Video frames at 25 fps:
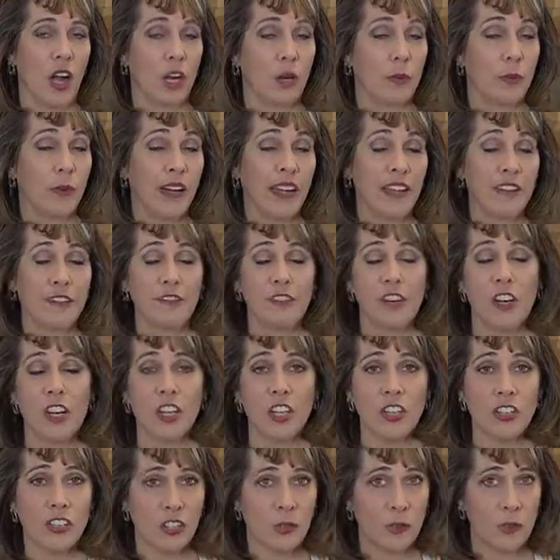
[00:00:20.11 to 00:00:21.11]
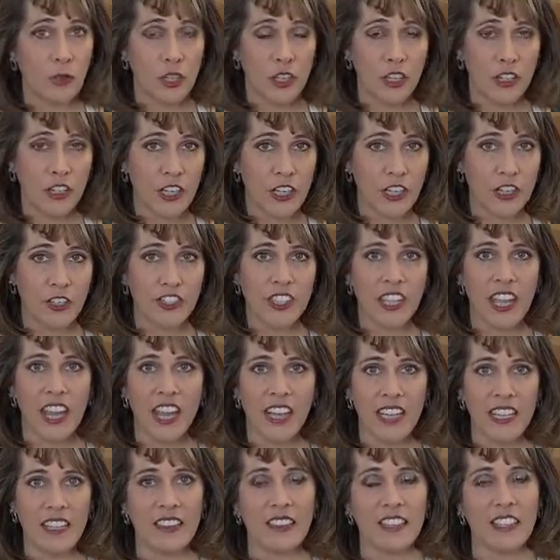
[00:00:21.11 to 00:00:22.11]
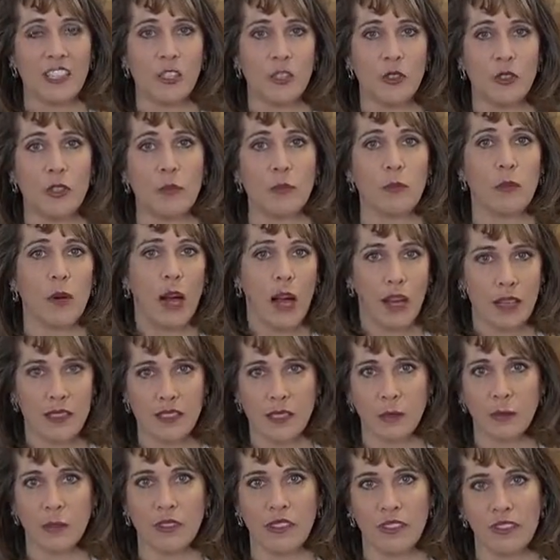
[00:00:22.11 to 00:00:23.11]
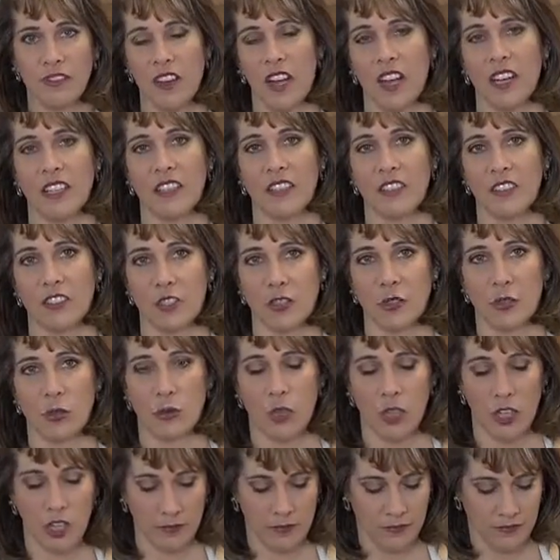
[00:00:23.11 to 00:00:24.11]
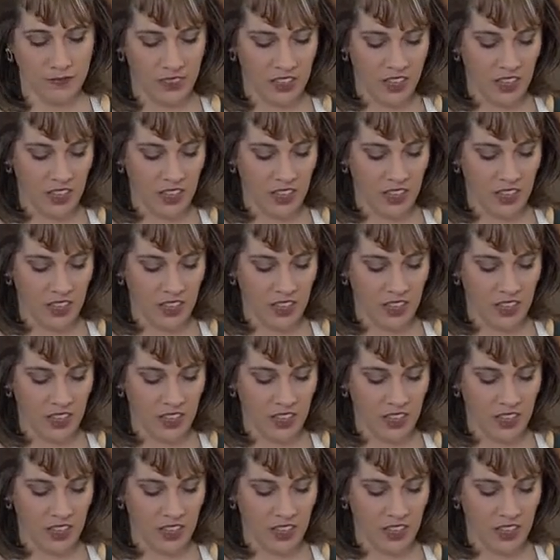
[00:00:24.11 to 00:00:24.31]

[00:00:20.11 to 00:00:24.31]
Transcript: are by far superior to anything you can possibly find at the store.